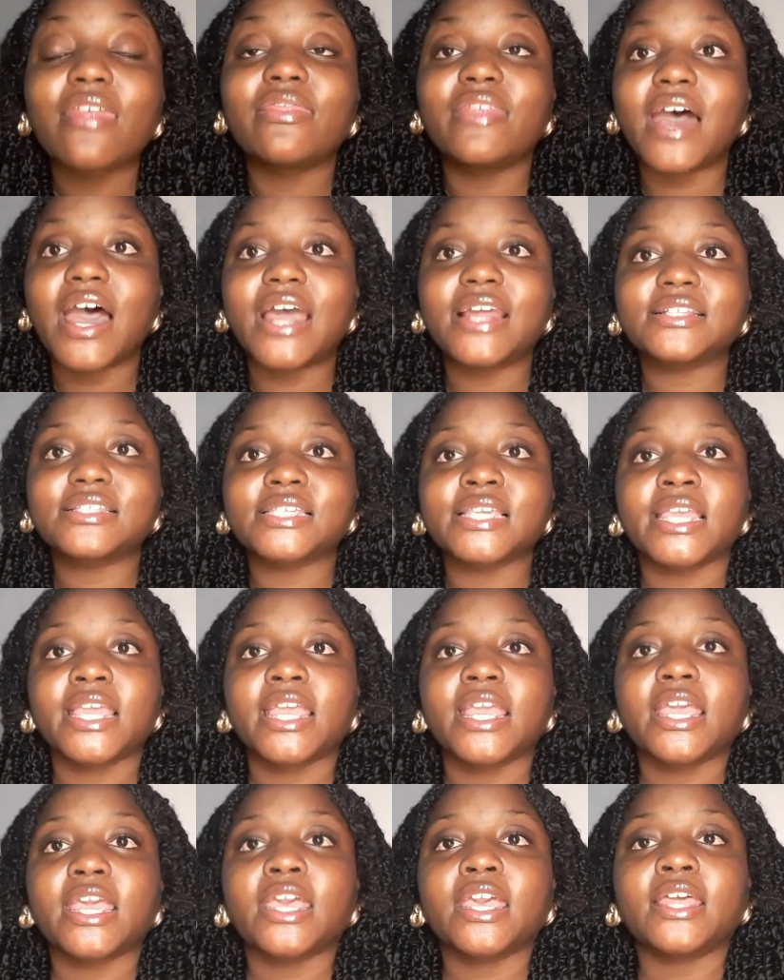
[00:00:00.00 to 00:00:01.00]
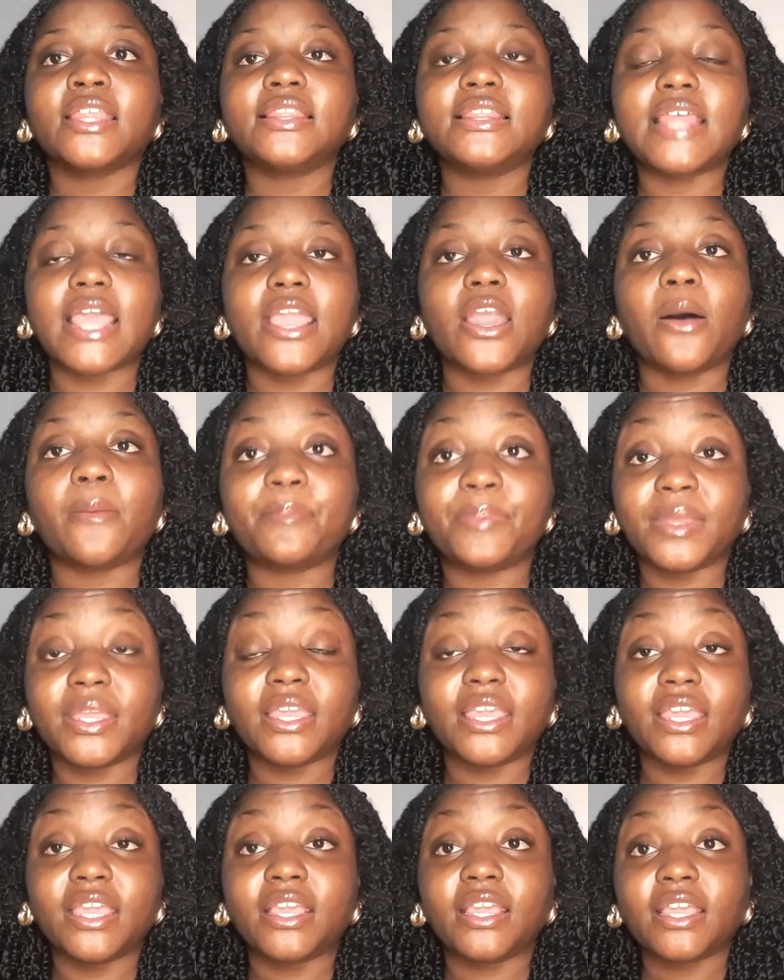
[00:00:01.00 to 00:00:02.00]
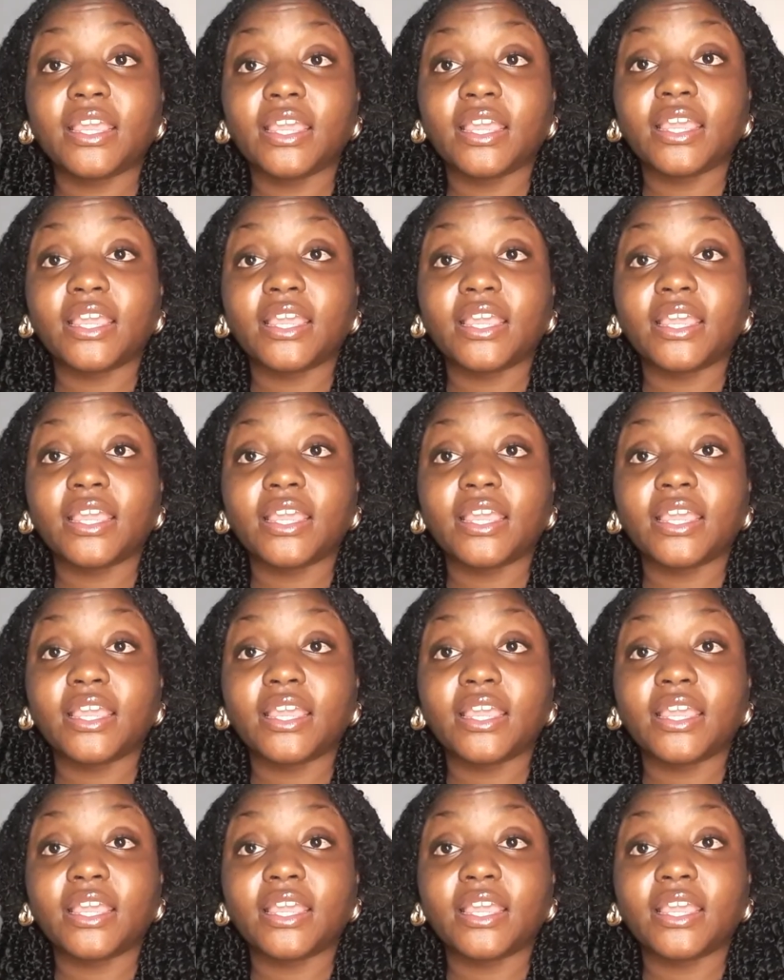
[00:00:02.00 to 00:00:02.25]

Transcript: that they are being